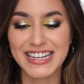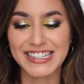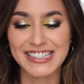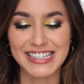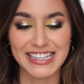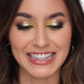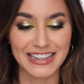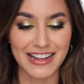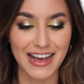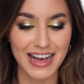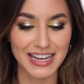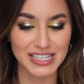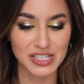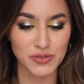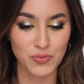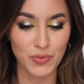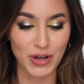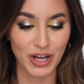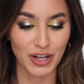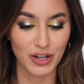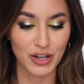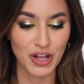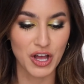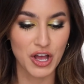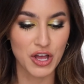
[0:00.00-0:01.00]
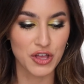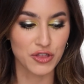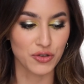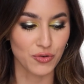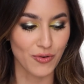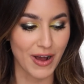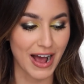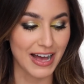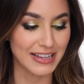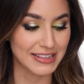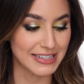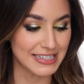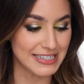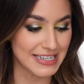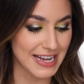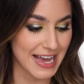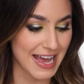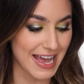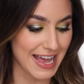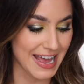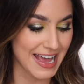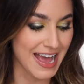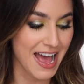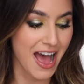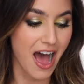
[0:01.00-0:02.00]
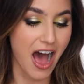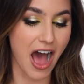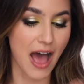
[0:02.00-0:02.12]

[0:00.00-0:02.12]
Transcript: to last well throughout the day.